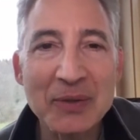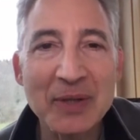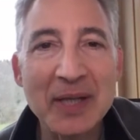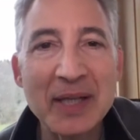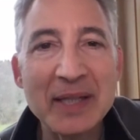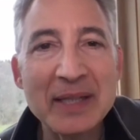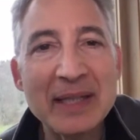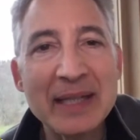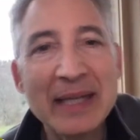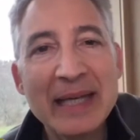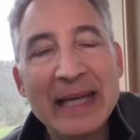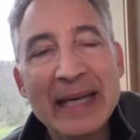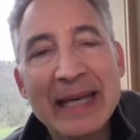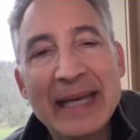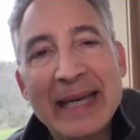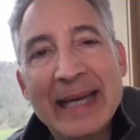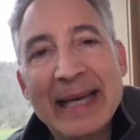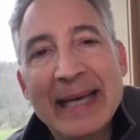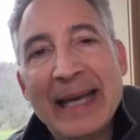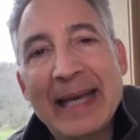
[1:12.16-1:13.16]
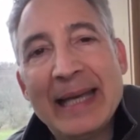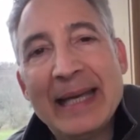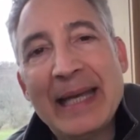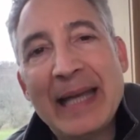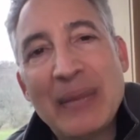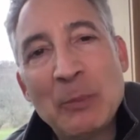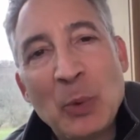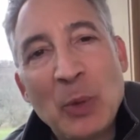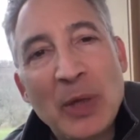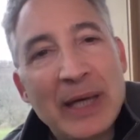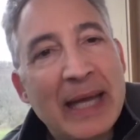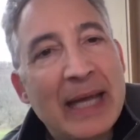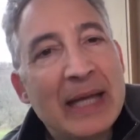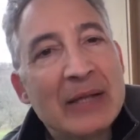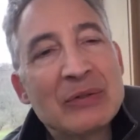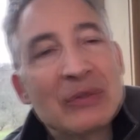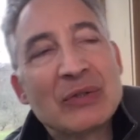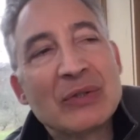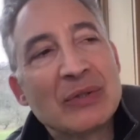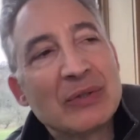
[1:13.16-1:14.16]
right? And one
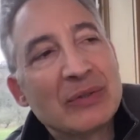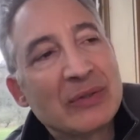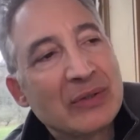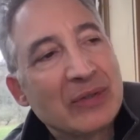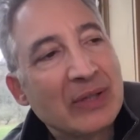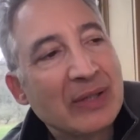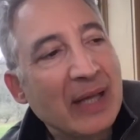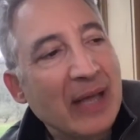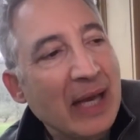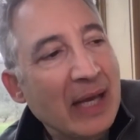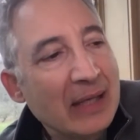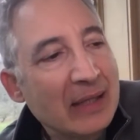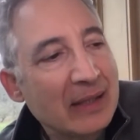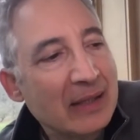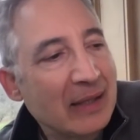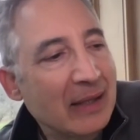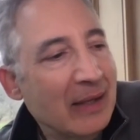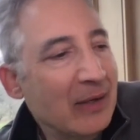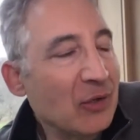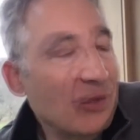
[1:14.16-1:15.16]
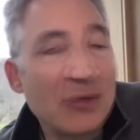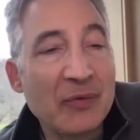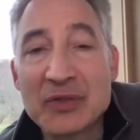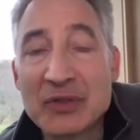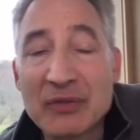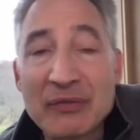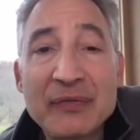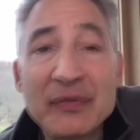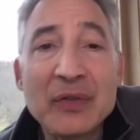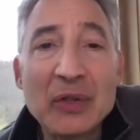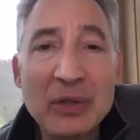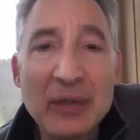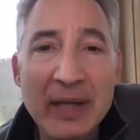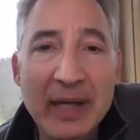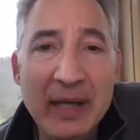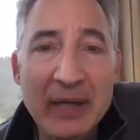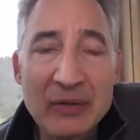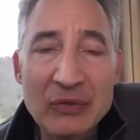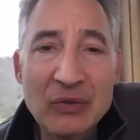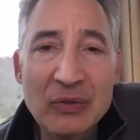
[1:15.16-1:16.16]
answer to that, I don't know if it's a full
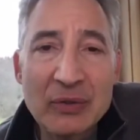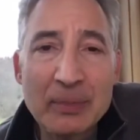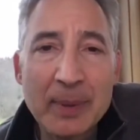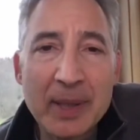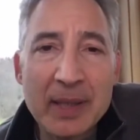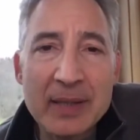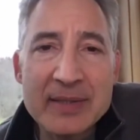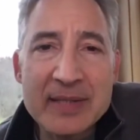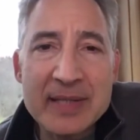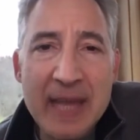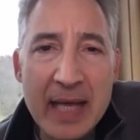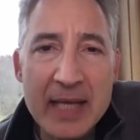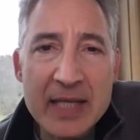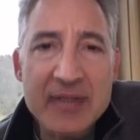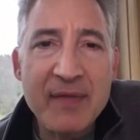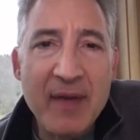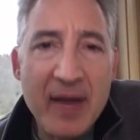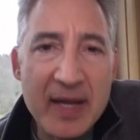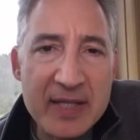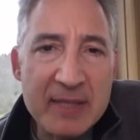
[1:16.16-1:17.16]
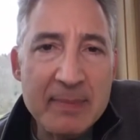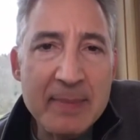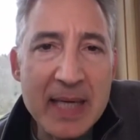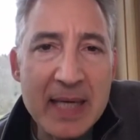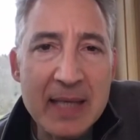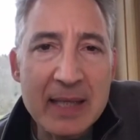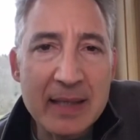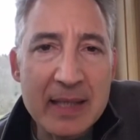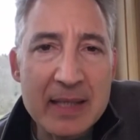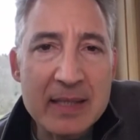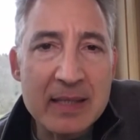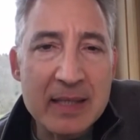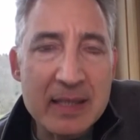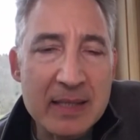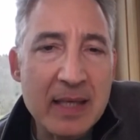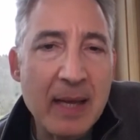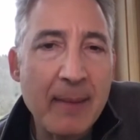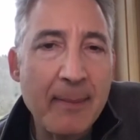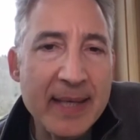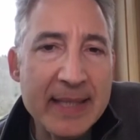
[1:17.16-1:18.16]
answer, but it satisfies me at least to
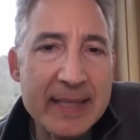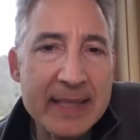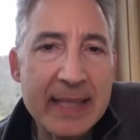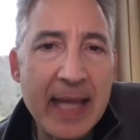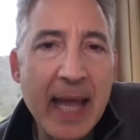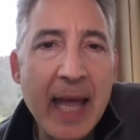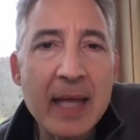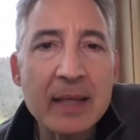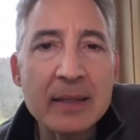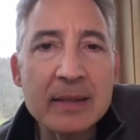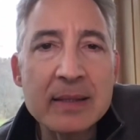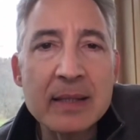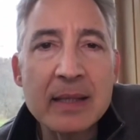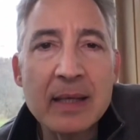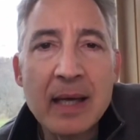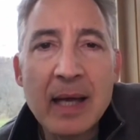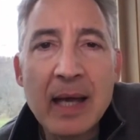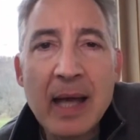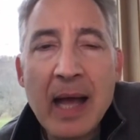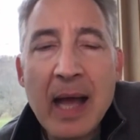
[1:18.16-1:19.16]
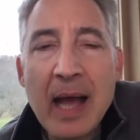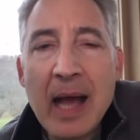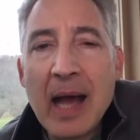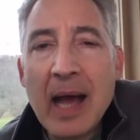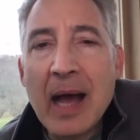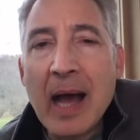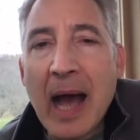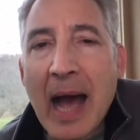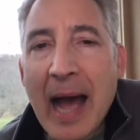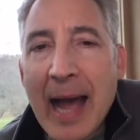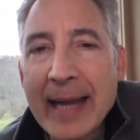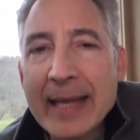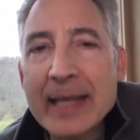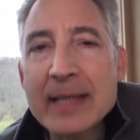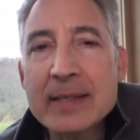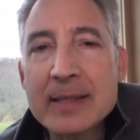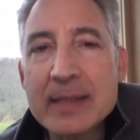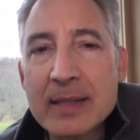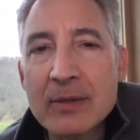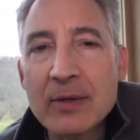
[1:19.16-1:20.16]
some extent. I
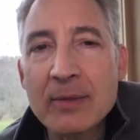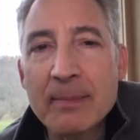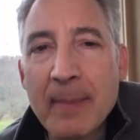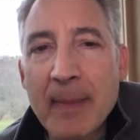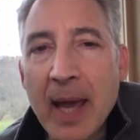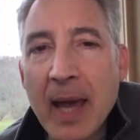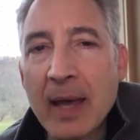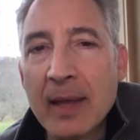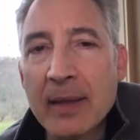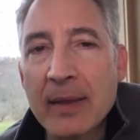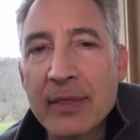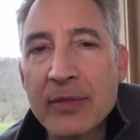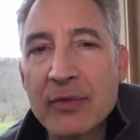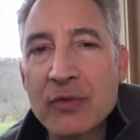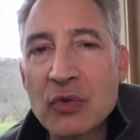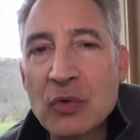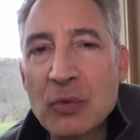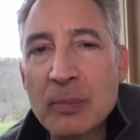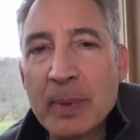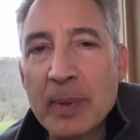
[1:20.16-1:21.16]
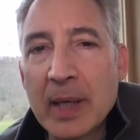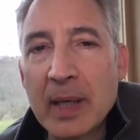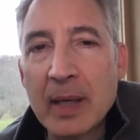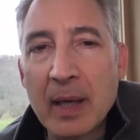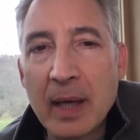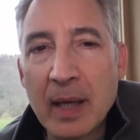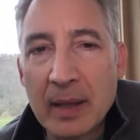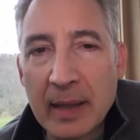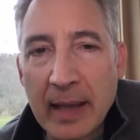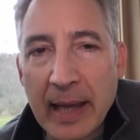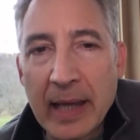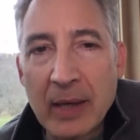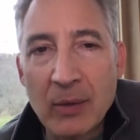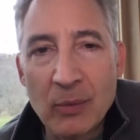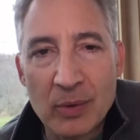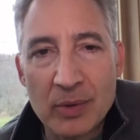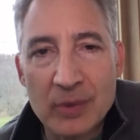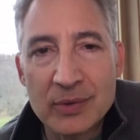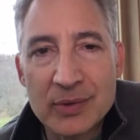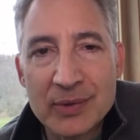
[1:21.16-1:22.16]
consider math to be a
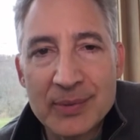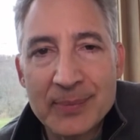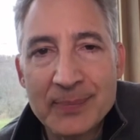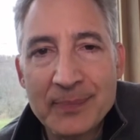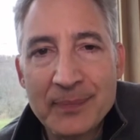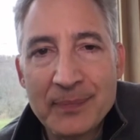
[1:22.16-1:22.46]
language.